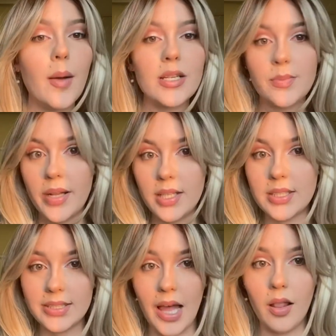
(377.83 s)
better
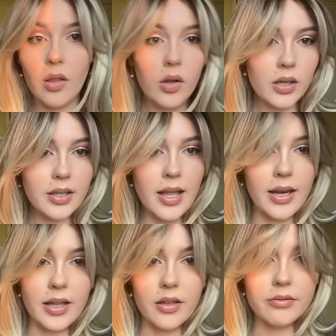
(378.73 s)
does that look than
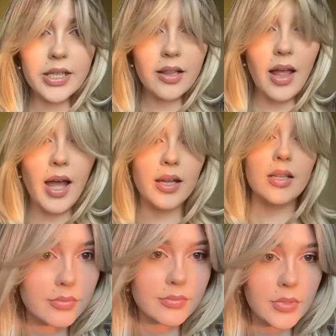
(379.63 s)
in the ring light.
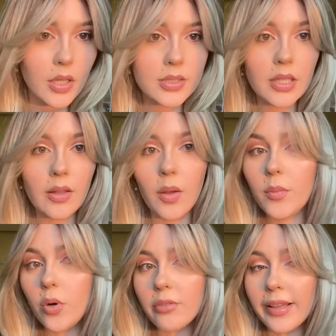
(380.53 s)
It looks a lot
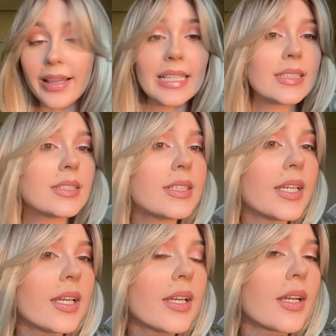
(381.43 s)
more
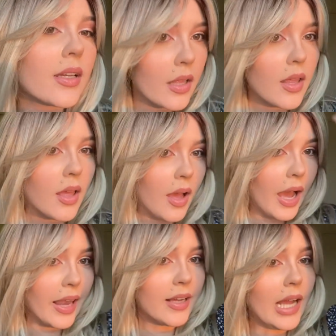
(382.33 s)
realistic.
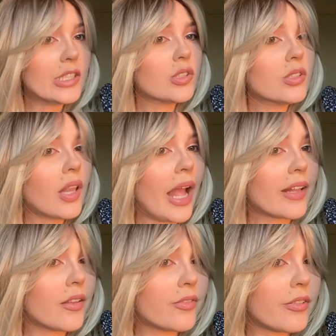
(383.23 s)
I do
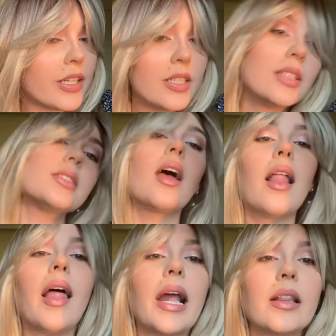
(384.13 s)
like the fringe. I
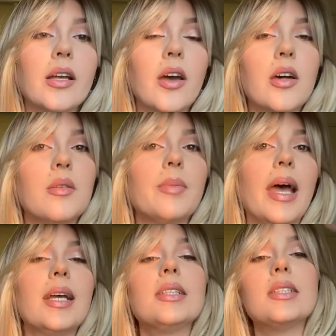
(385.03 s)
like the curtain
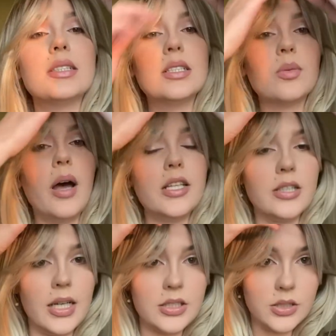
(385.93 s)
bangs. This is what I
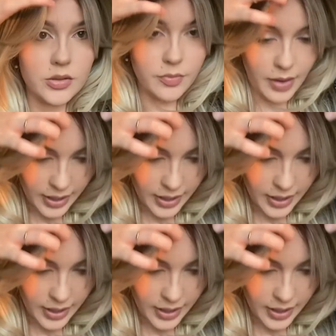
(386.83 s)
tried to do with my